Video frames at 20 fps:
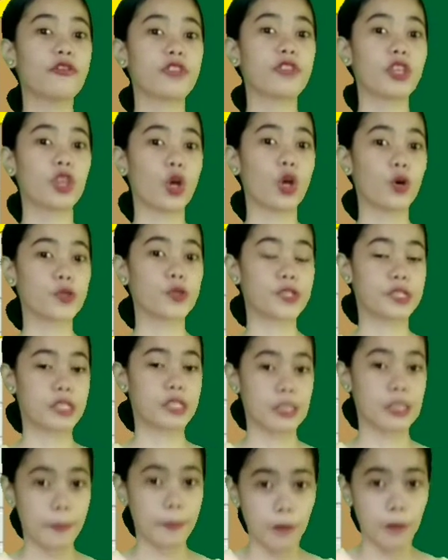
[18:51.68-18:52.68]
of the note
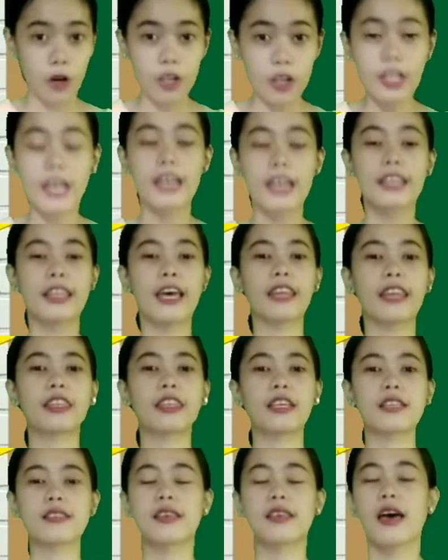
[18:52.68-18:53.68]
symbol
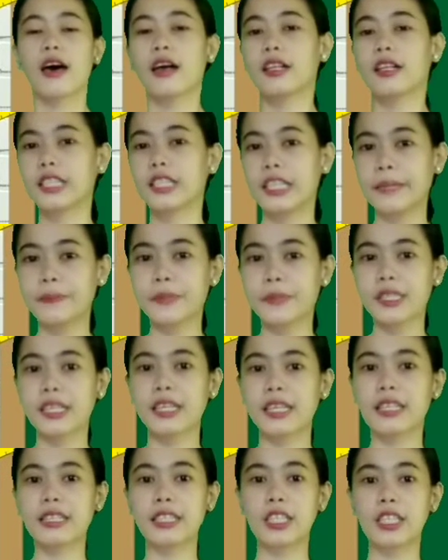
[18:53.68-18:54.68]
that is
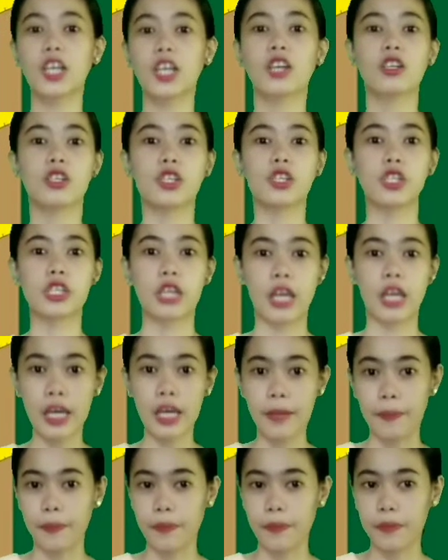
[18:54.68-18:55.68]
elliptically
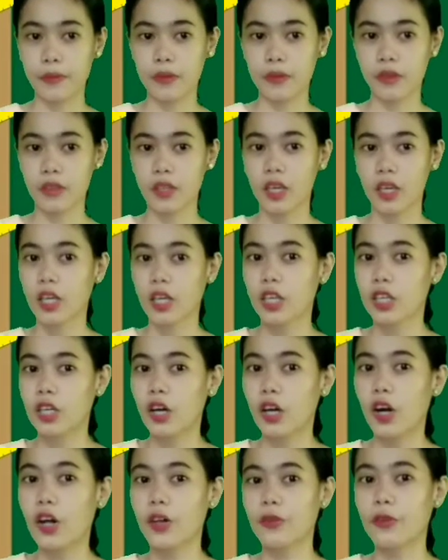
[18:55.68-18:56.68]
shaped.
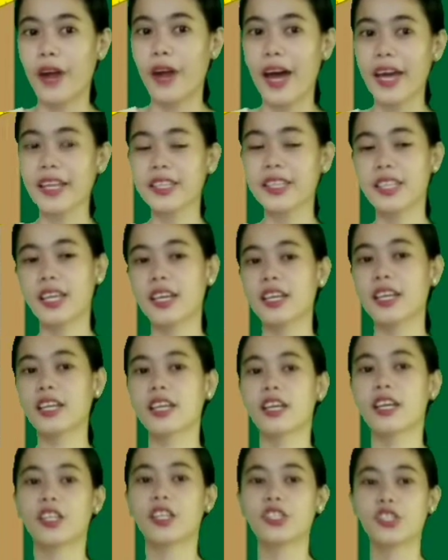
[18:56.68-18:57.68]
Alright,
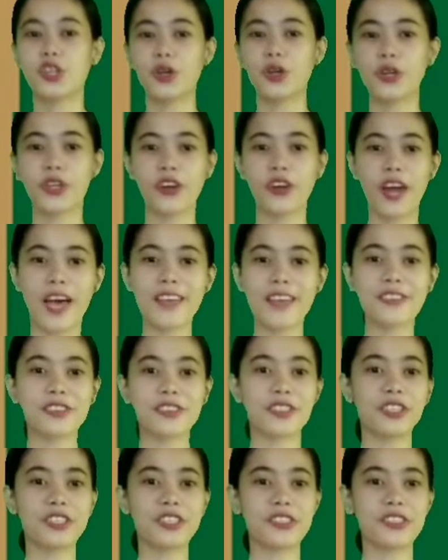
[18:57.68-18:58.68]
draw your
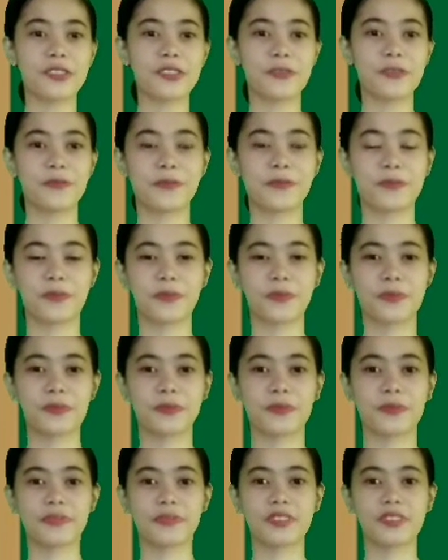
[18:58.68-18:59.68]
answers.
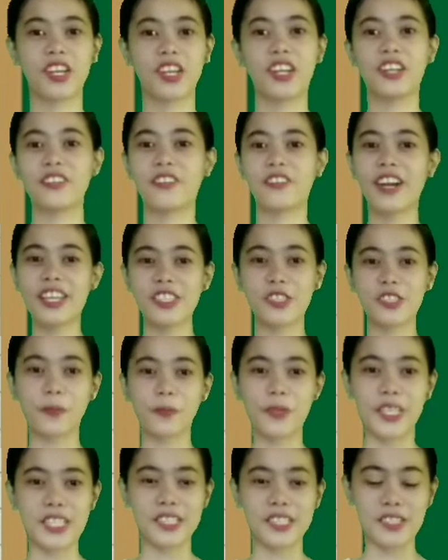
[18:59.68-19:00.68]
Alright,
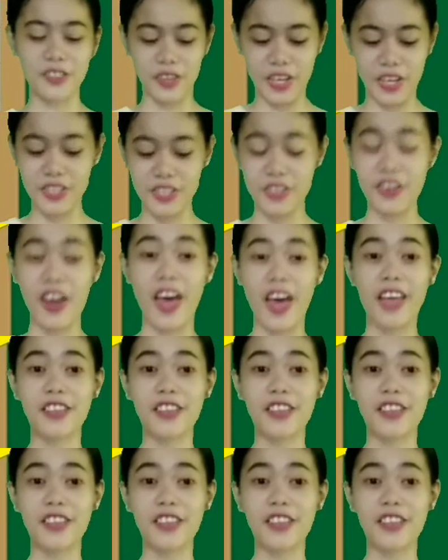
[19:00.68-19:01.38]
so please raise your